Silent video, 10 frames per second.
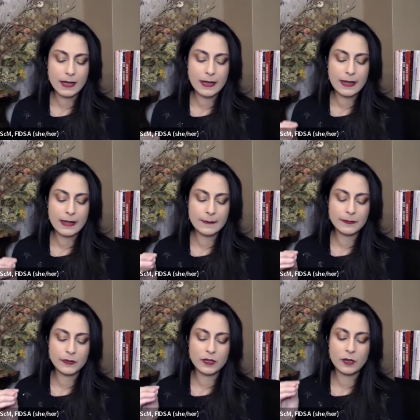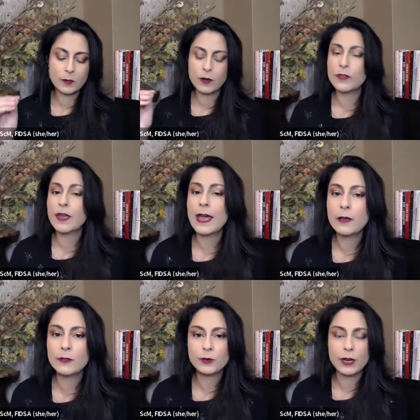Um, you know, what are the
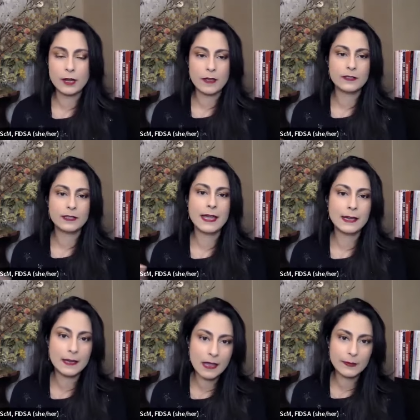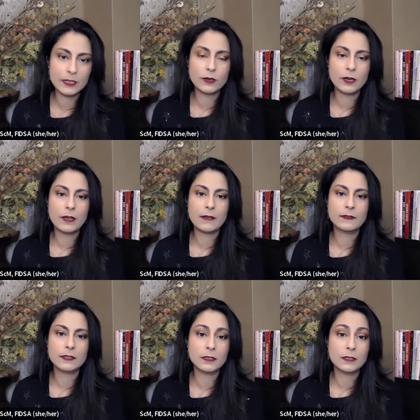health trade-offs, the economic
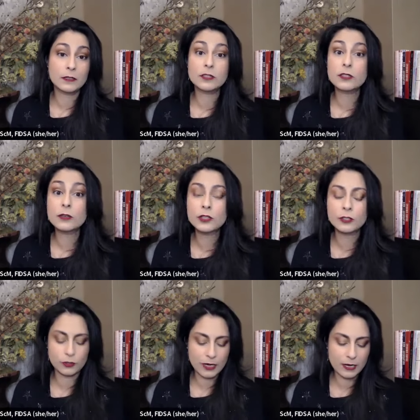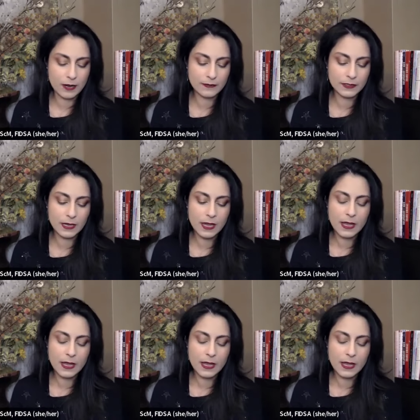trade-offs, the, the social trade-offs.